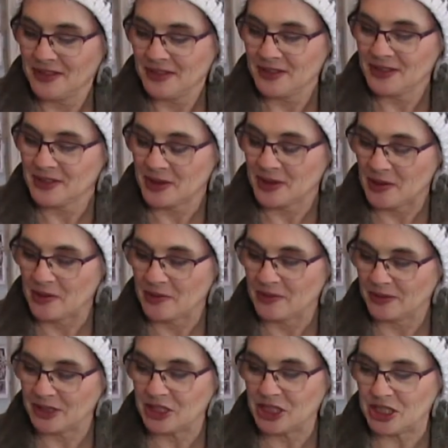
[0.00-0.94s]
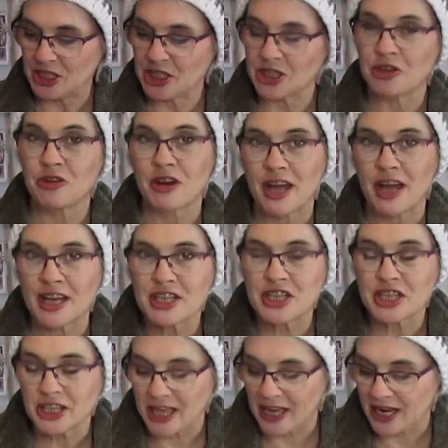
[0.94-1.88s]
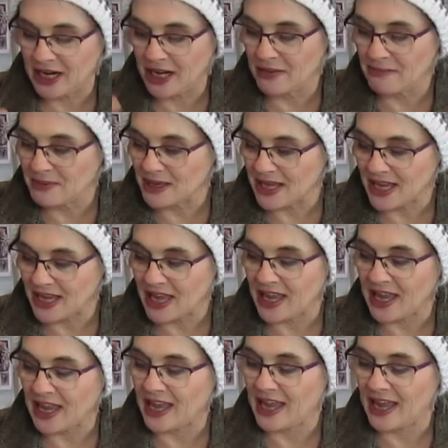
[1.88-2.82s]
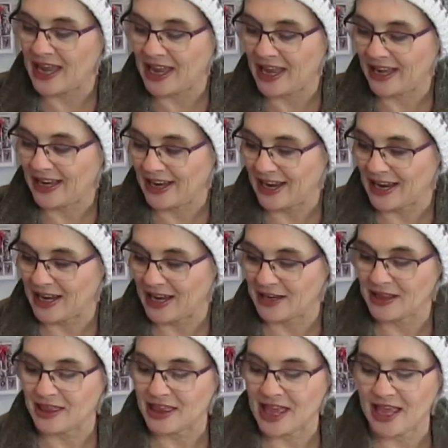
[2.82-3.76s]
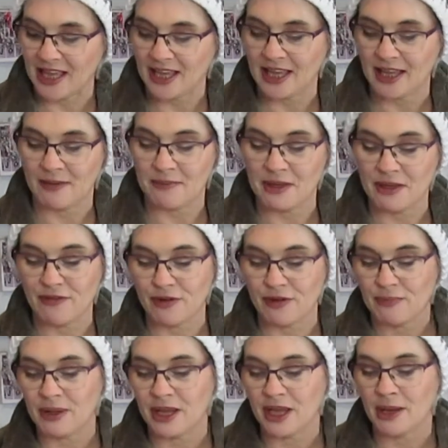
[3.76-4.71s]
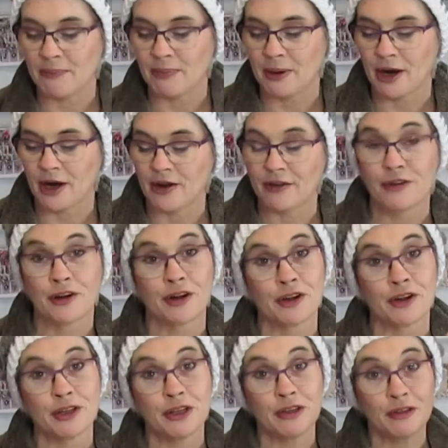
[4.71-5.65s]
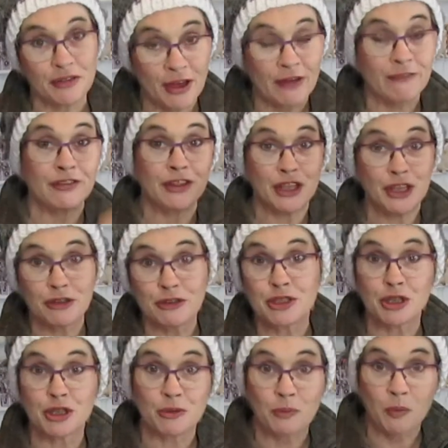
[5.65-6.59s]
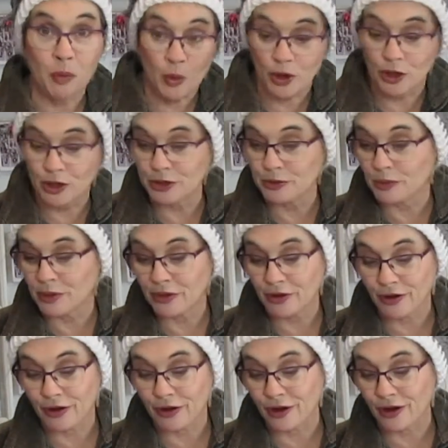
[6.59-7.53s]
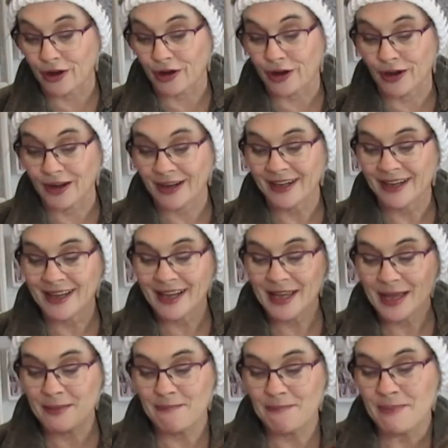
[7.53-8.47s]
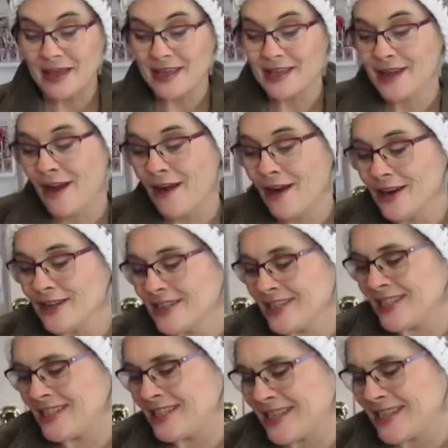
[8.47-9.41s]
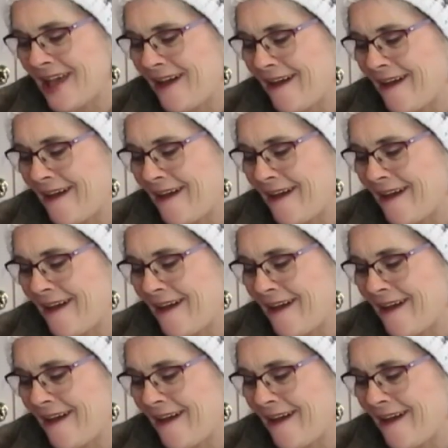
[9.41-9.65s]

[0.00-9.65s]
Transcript: So she's congratulating me and thanking me for being a part of her of the YouTube world with her and my yarn sister.